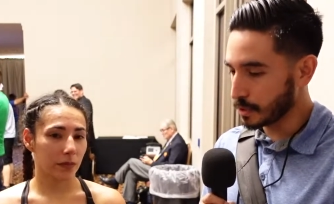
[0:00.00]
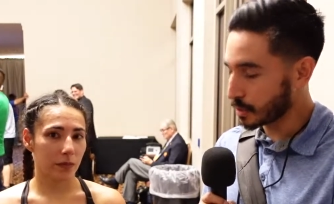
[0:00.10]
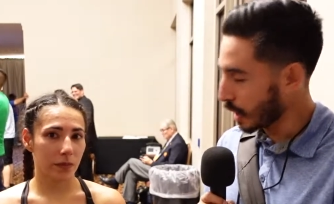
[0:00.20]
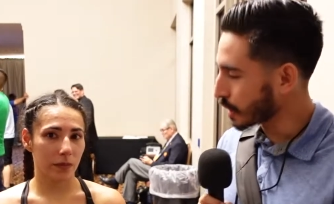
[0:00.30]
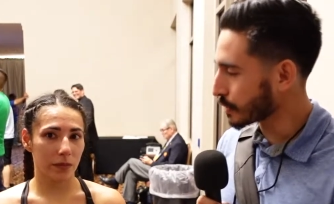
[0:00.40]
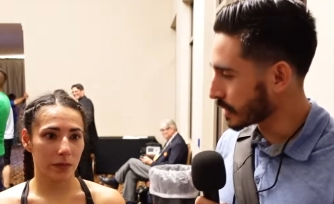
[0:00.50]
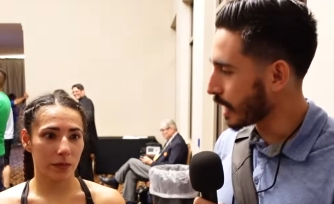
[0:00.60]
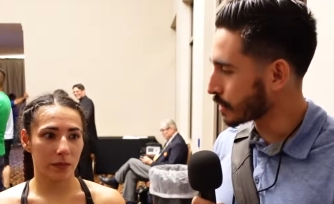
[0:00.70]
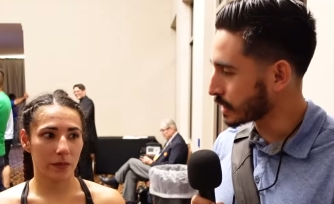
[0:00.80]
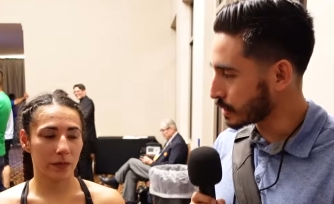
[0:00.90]
Speaker 1: you know, knock her
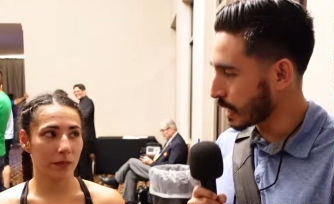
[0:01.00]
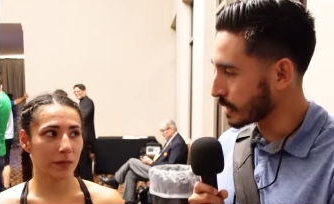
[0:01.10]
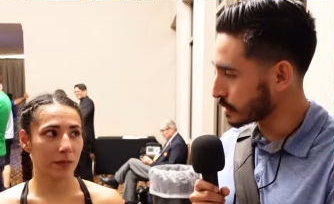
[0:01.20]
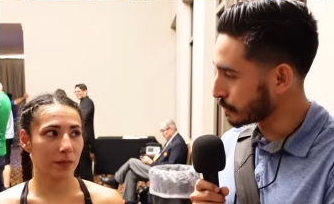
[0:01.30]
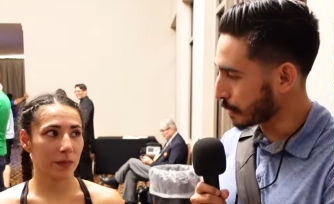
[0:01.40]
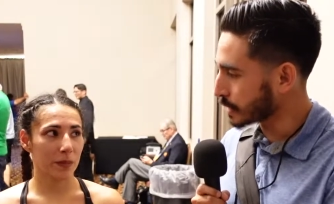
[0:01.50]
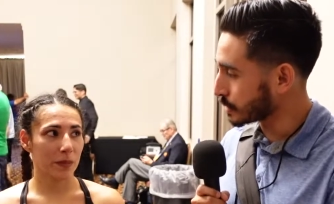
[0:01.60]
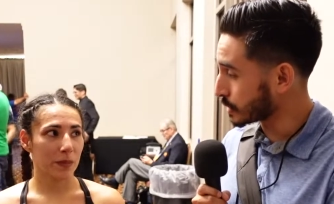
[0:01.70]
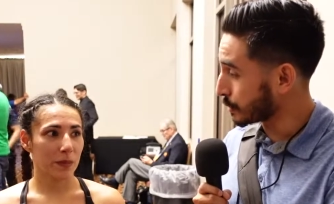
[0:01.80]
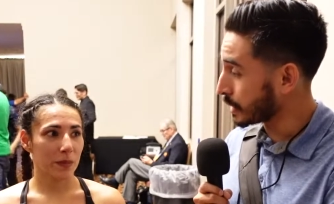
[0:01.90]
down. Did that surprise
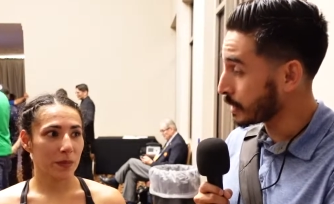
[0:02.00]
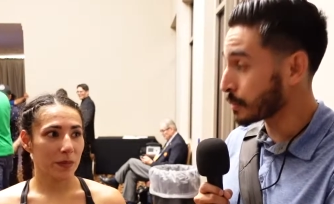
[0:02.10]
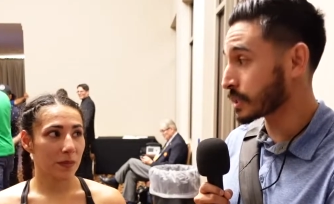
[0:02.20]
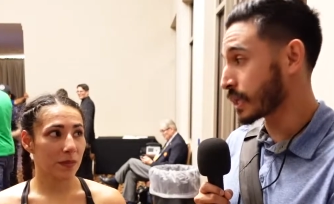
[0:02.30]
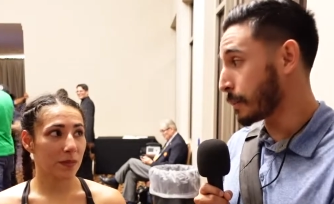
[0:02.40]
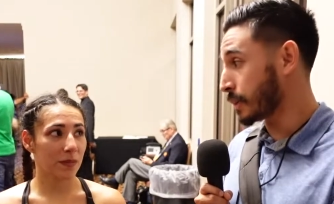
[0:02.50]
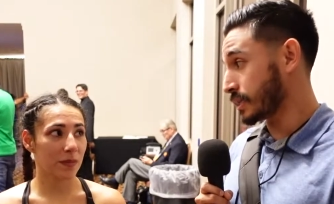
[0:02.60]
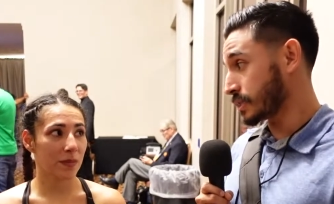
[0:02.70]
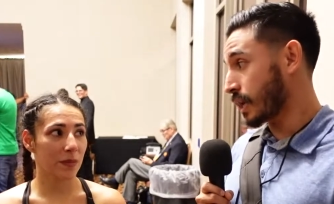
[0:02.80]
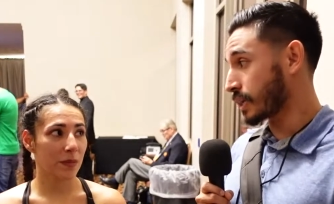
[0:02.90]
you? Because you were here with a couple
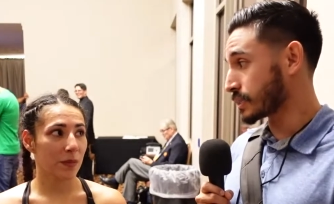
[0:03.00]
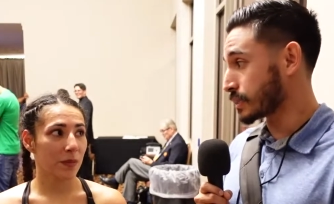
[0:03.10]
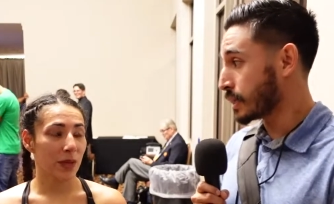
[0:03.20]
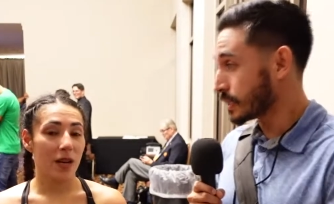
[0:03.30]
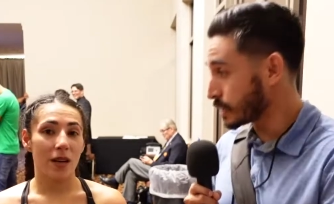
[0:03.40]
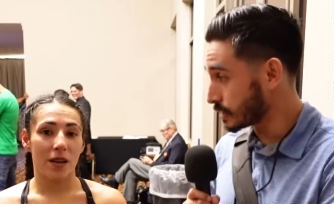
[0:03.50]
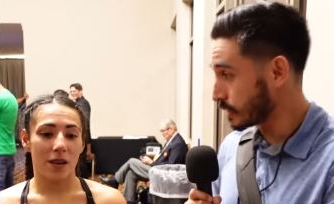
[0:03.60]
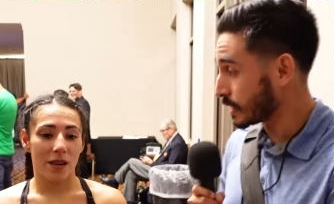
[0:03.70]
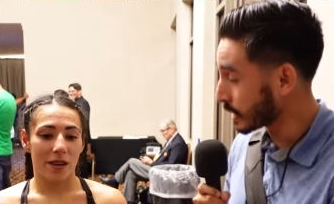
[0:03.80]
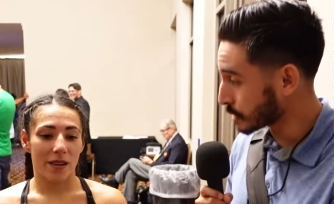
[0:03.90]
good shots. Did,
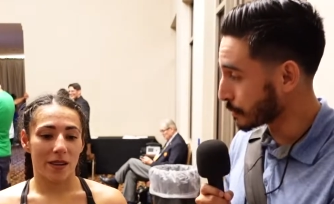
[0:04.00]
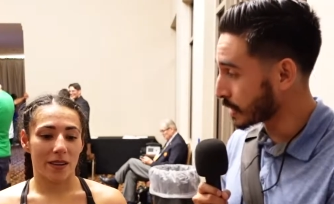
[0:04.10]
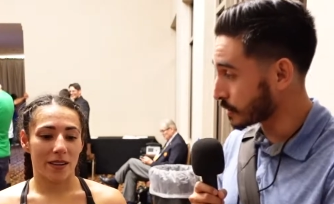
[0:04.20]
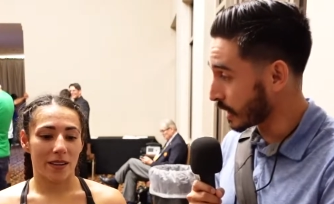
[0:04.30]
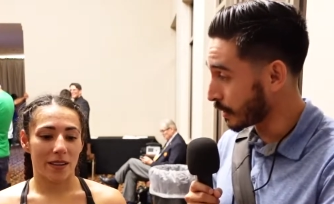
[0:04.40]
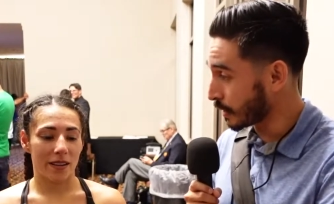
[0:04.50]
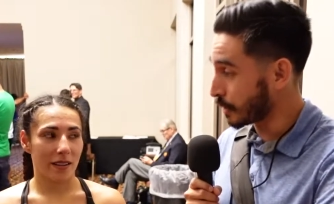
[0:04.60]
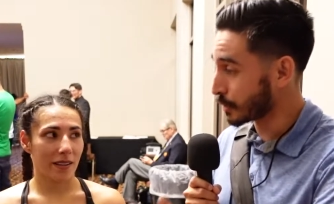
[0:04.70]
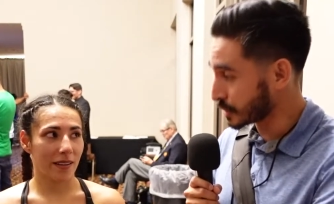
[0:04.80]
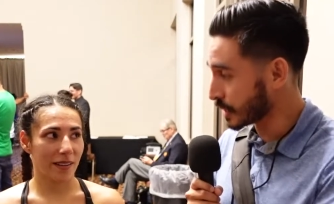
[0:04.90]
did that surprise you? That
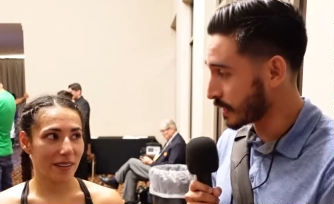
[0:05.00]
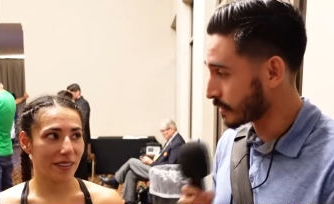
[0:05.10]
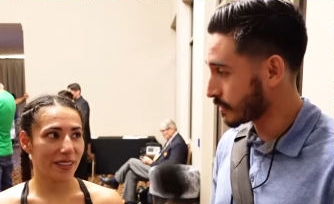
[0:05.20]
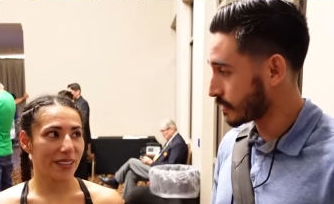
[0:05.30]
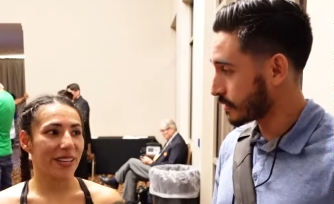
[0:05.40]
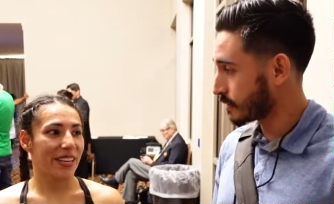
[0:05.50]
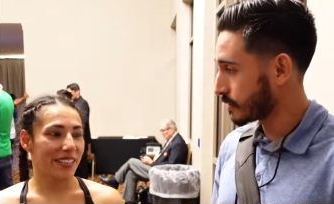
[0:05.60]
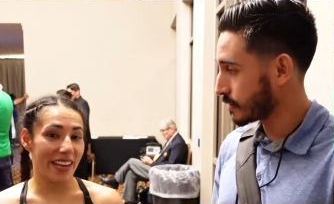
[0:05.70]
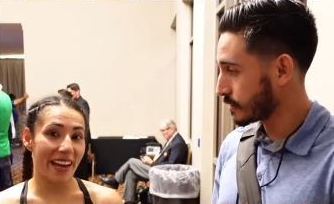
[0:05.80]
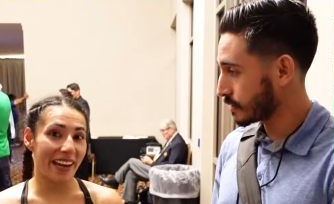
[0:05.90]
uh, her chin.
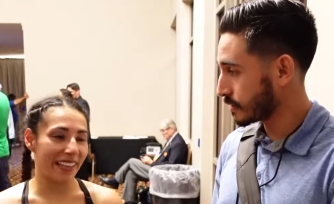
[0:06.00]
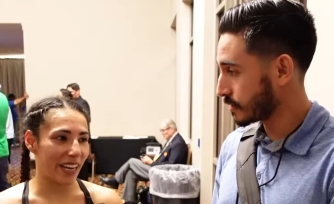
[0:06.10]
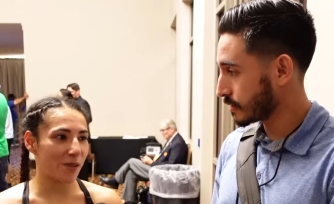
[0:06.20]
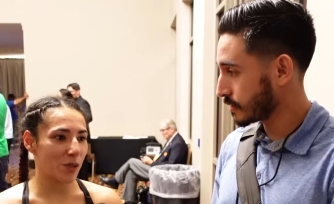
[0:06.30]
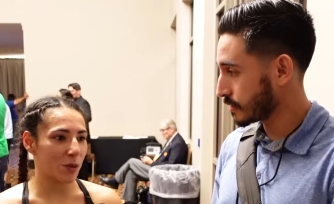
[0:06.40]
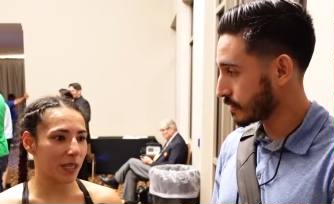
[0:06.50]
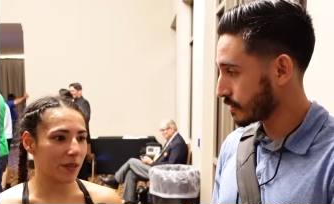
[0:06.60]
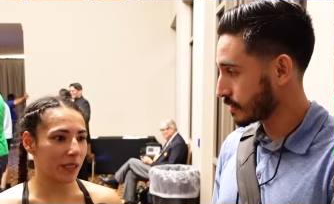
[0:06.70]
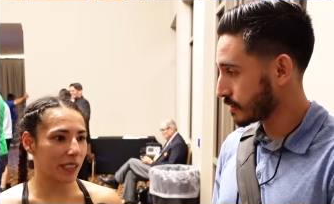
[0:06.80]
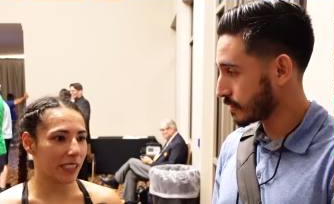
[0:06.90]
Speaker 2: Yeah, that was one
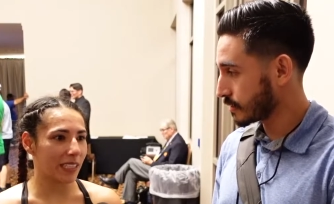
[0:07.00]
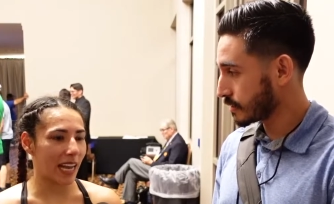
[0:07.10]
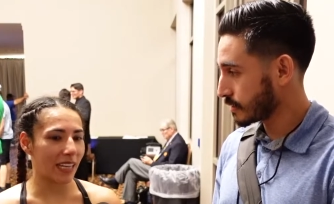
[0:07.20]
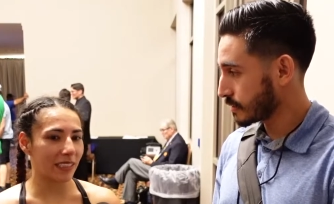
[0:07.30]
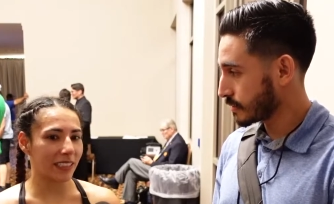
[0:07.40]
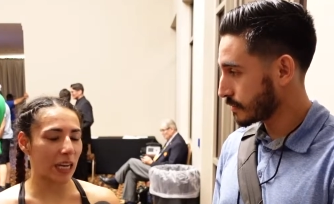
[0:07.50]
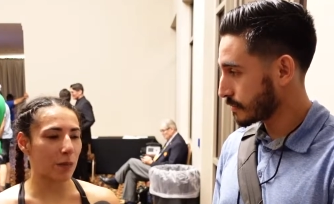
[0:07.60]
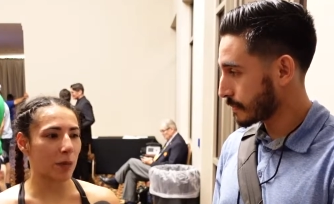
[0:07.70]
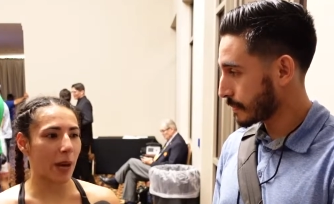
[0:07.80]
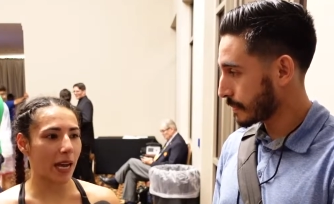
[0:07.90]
of the things that set
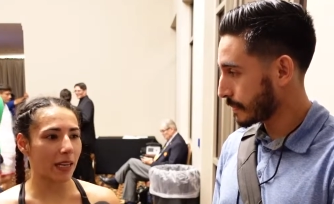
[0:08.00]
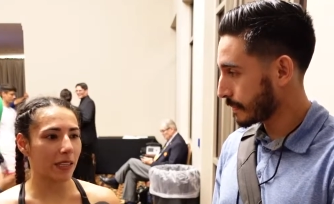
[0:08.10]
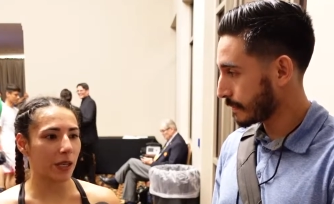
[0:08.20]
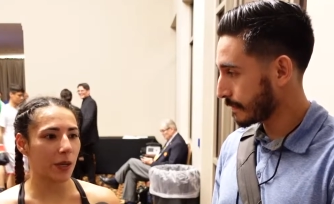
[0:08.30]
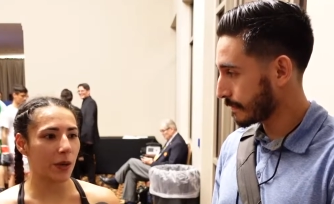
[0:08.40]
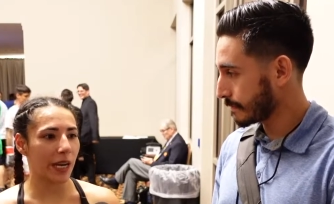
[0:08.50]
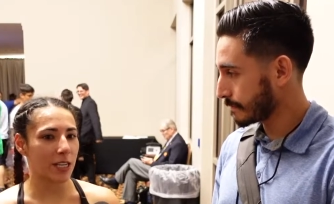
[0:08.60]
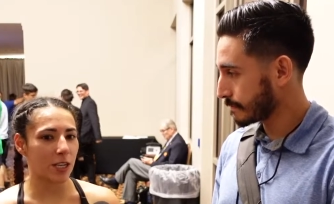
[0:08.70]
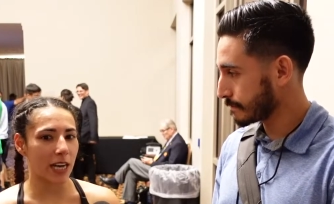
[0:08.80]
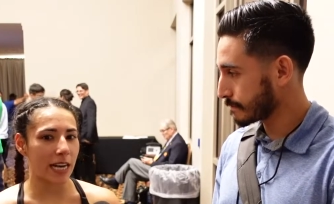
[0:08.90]
me back a little
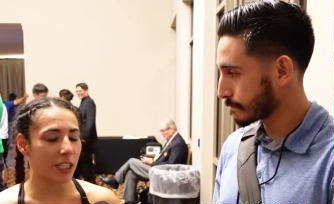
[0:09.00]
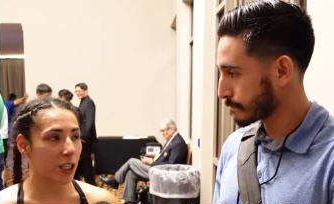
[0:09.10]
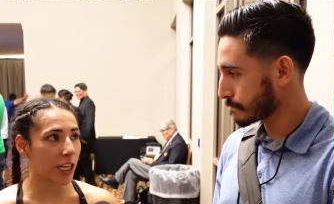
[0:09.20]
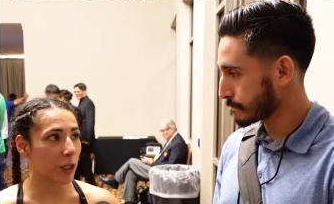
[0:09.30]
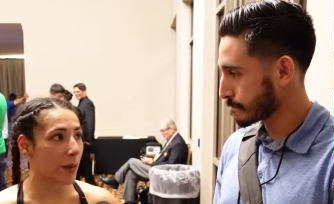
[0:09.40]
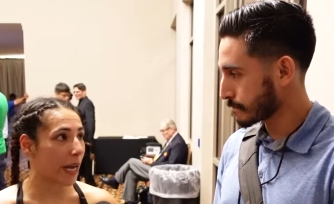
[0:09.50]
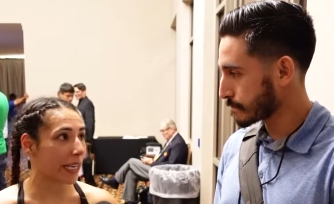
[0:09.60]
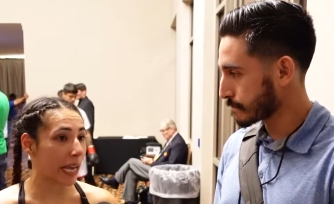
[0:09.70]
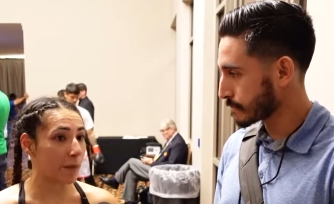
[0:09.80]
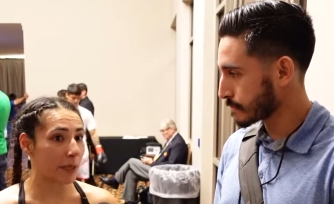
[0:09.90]
and kind of changed my
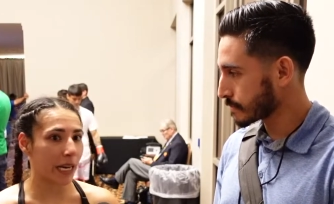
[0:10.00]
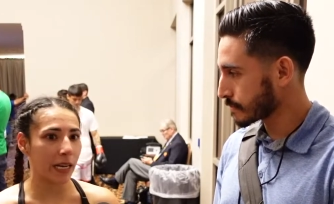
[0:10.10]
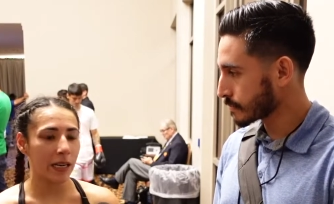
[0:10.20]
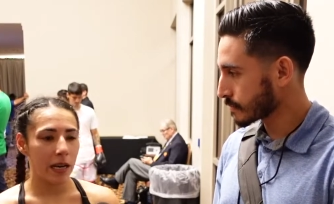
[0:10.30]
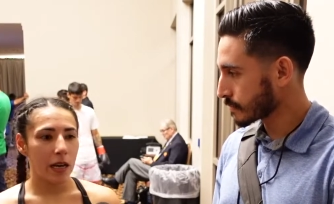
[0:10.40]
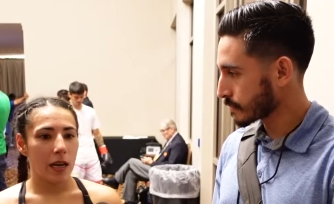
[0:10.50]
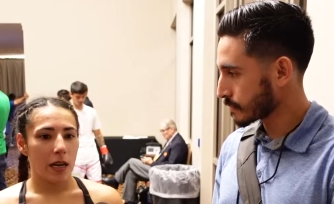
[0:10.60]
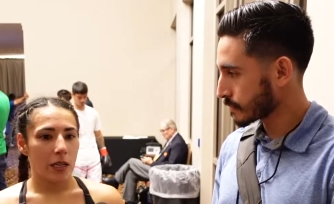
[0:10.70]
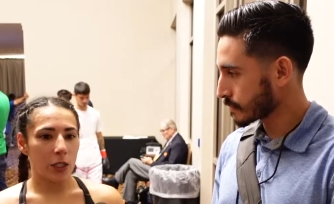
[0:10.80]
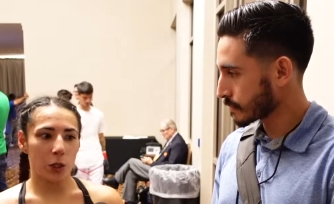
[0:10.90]
game plan
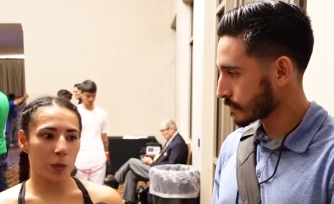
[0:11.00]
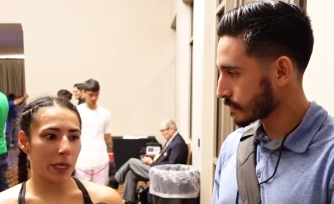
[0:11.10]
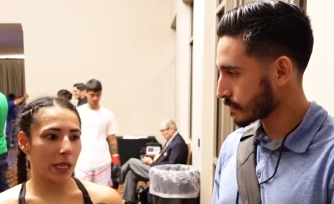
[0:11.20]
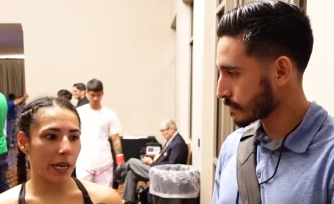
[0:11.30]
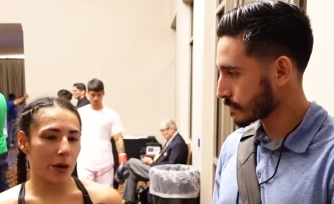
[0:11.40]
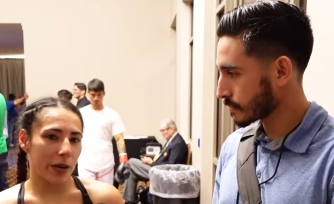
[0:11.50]
to be like,